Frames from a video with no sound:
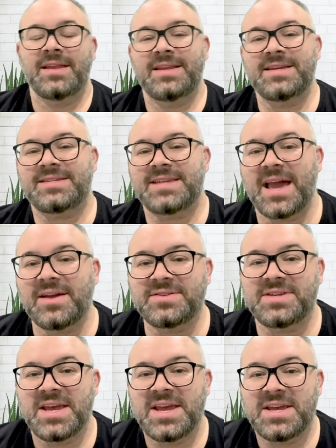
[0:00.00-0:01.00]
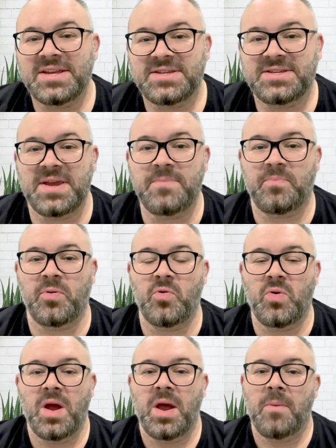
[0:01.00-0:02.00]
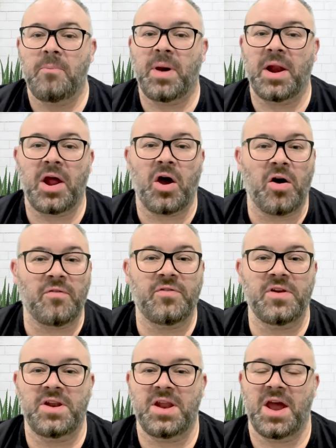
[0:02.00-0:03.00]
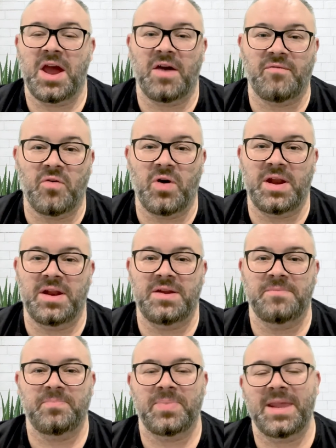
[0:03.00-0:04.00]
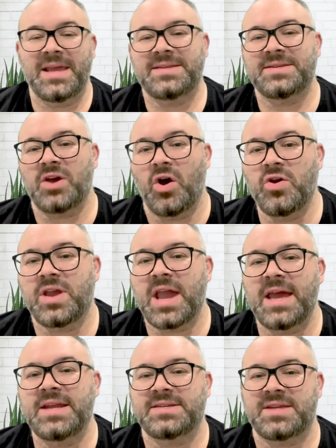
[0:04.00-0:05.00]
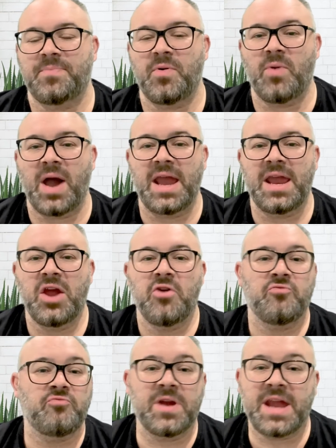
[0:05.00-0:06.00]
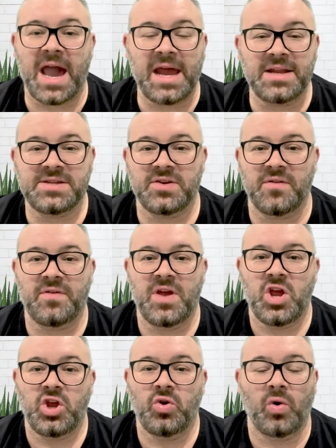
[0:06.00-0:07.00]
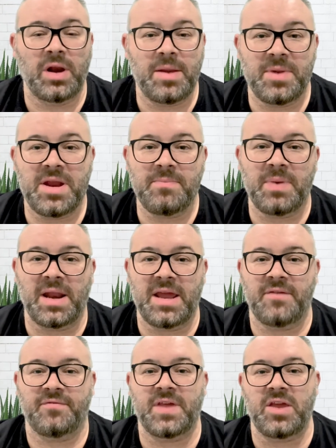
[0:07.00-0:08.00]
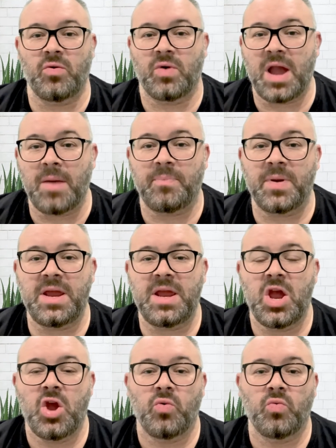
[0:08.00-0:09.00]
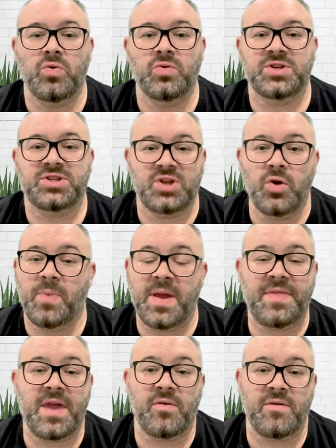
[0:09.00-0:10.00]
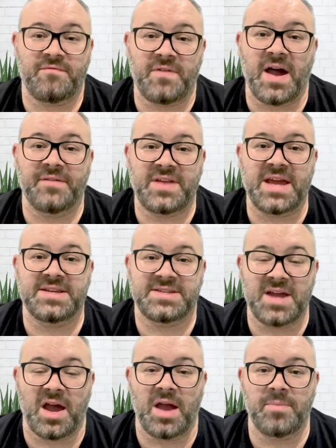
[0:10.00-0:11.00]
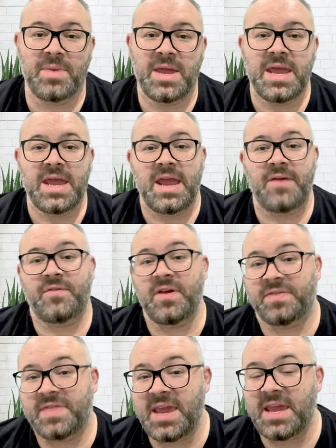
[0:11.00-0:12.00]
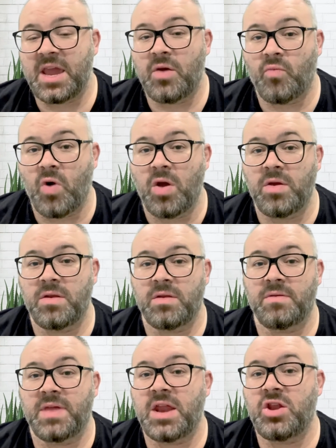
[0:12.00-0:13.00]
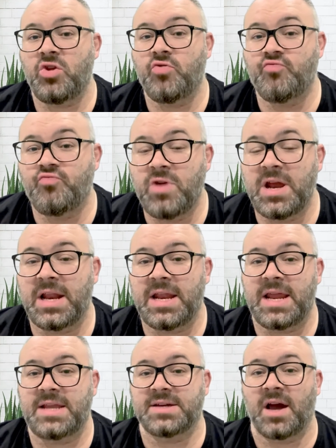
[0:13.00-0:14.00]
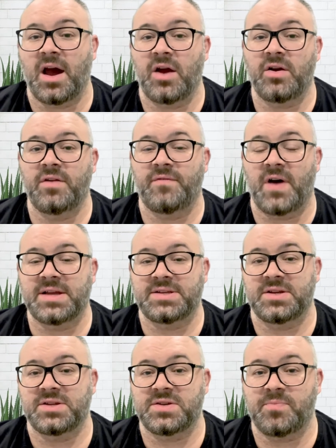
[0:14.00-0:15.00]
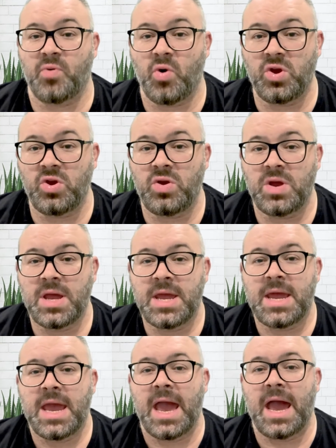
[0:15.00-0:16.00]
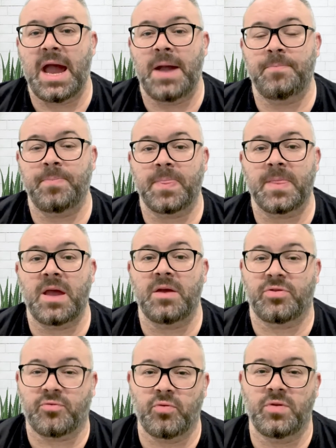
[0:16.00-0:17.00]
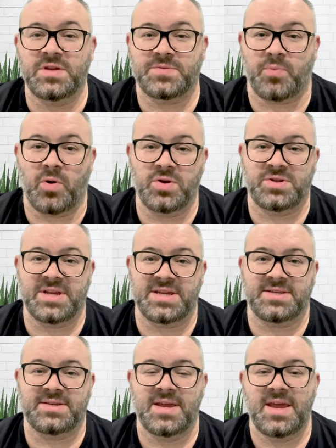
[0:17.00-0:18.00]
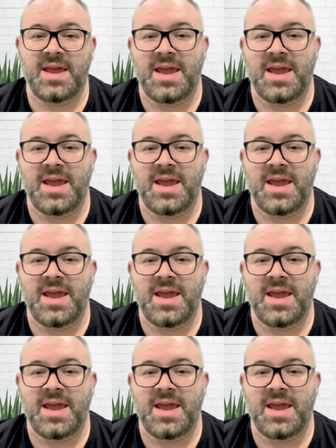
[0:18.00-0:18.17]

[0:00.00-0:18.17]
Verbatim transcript: This sounds simple, but often avoided. It's okay to step away, regardless of your limiting belief that your company will still be there in five days' time. If you think it won't, then you really need to hire an advisor to support you um, through this process.